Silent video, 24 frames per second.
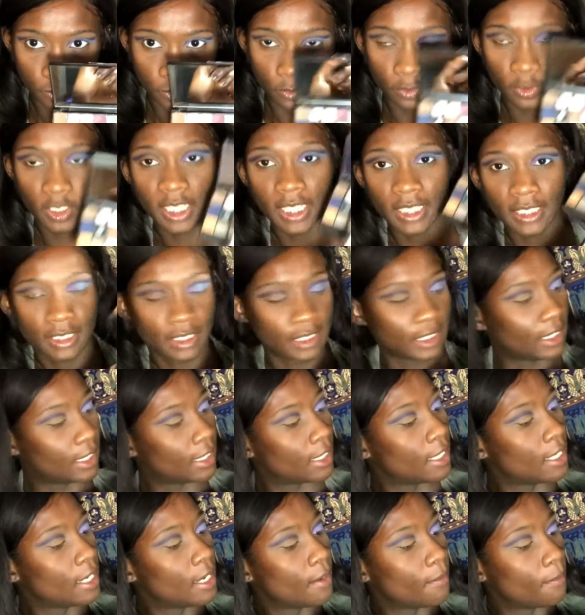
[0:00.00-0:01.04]
you can't see
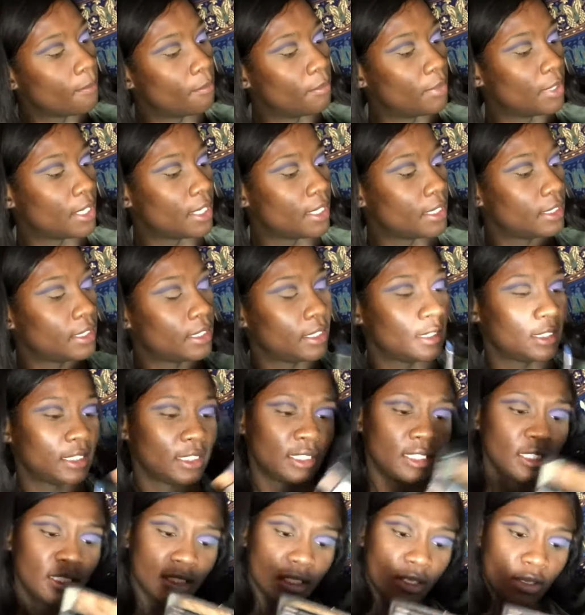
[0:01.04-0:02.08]
it, but
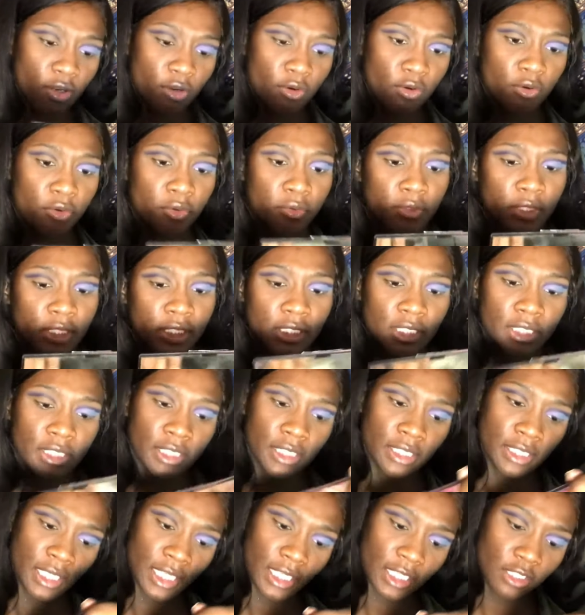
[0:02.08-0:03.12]
this is a
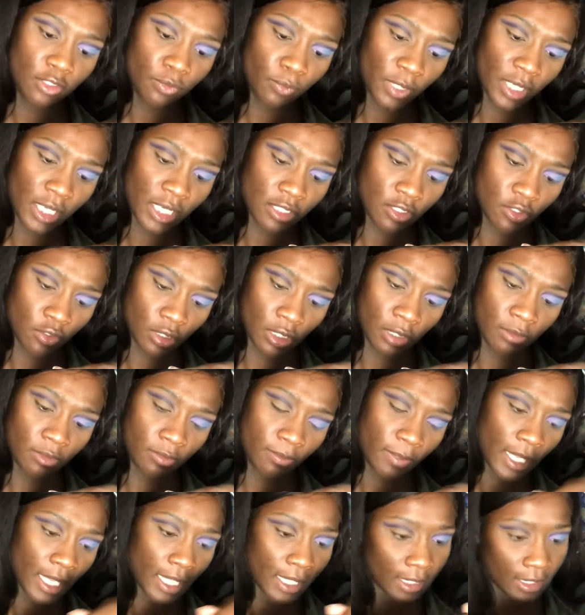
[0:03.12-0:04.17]
NYX Wicked Dreams
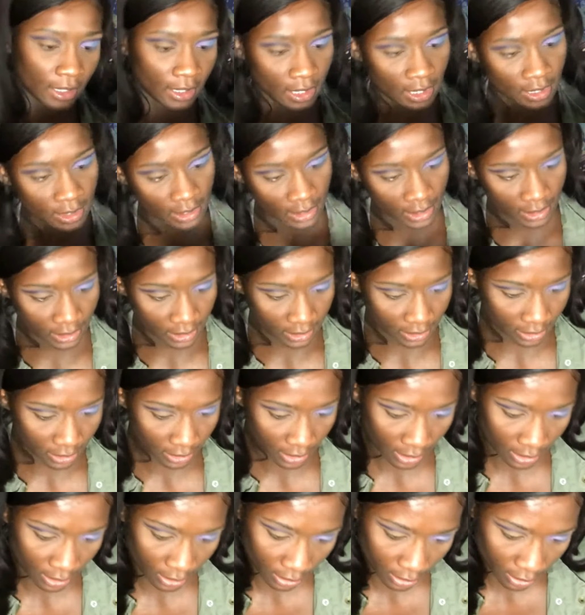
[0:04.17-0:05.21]
palette, and it's
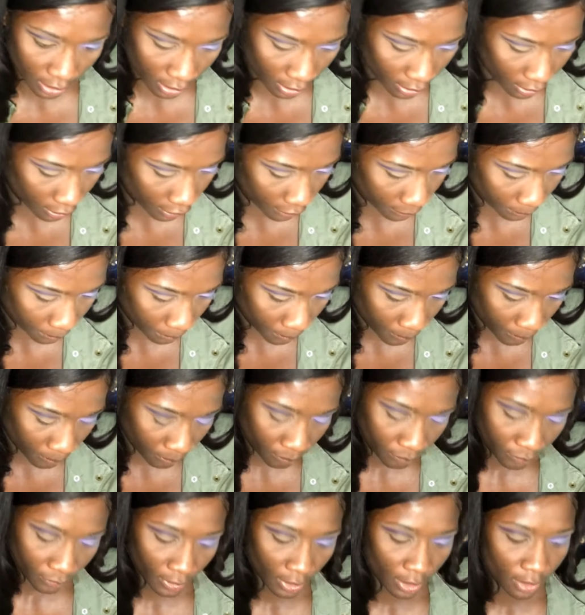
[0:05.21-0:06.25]
in the color,
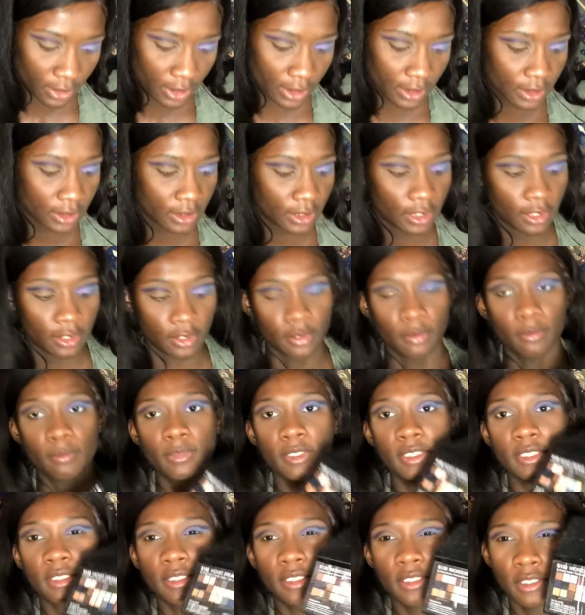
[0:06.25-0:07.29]
it doesn't tell you,
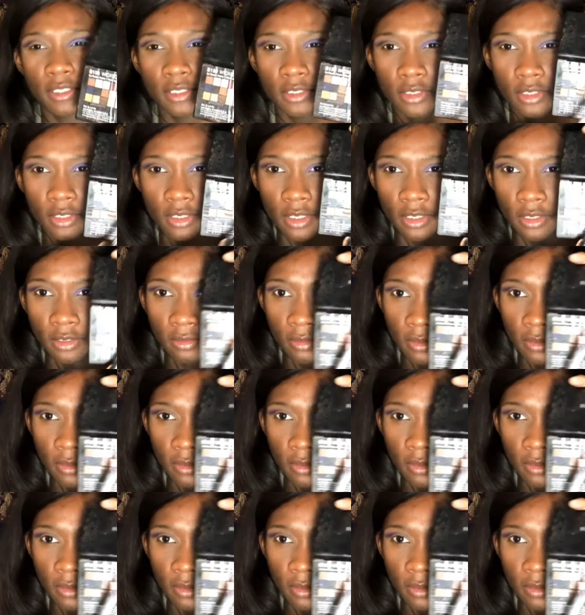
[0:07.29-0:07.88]
but this is the color